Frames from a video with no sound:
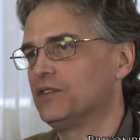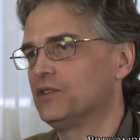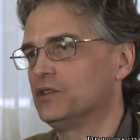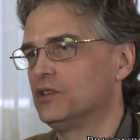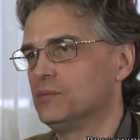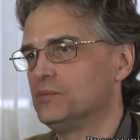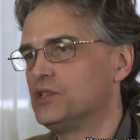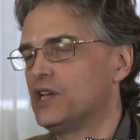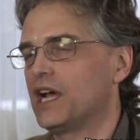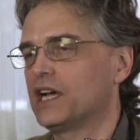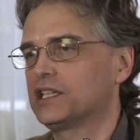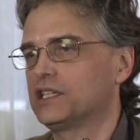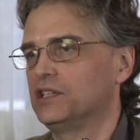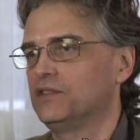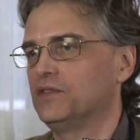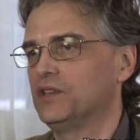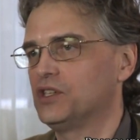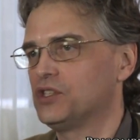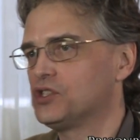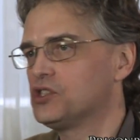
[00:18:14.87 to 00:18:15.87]
Their
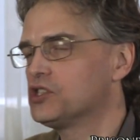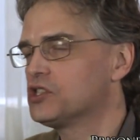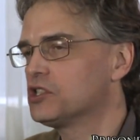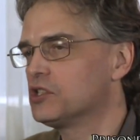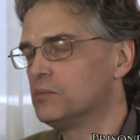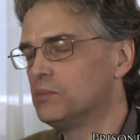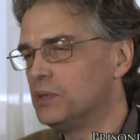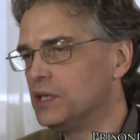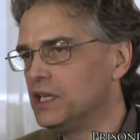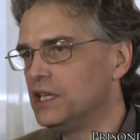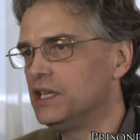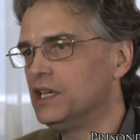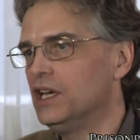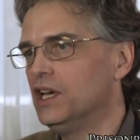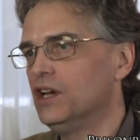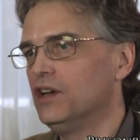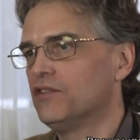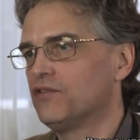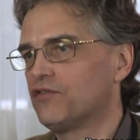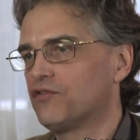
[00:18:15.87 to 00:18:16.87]
objective is to be
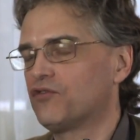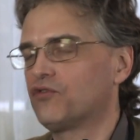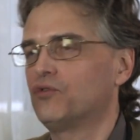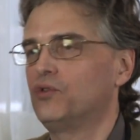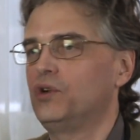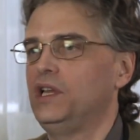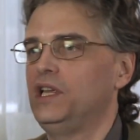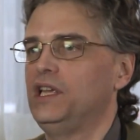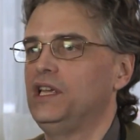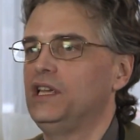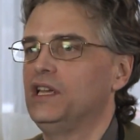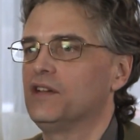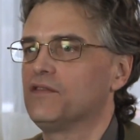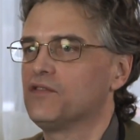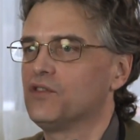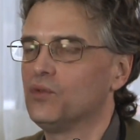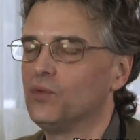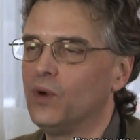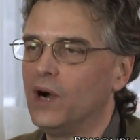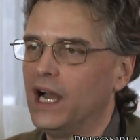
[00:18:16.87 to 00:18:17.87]
free of
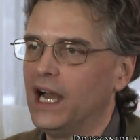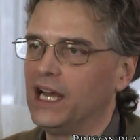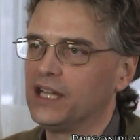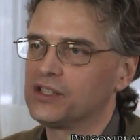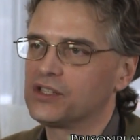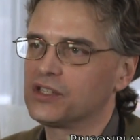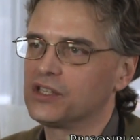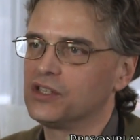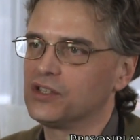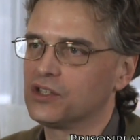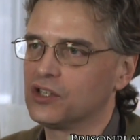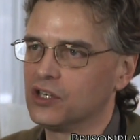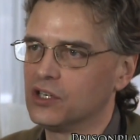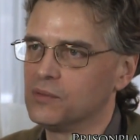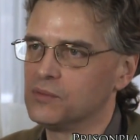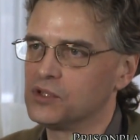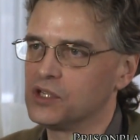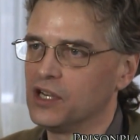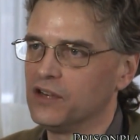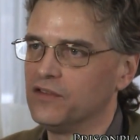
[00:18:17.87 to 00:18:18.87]
the West in
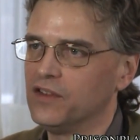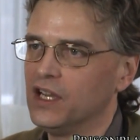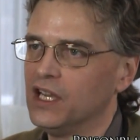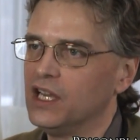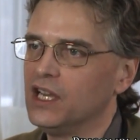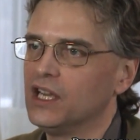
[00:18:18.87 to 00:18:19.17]
terms of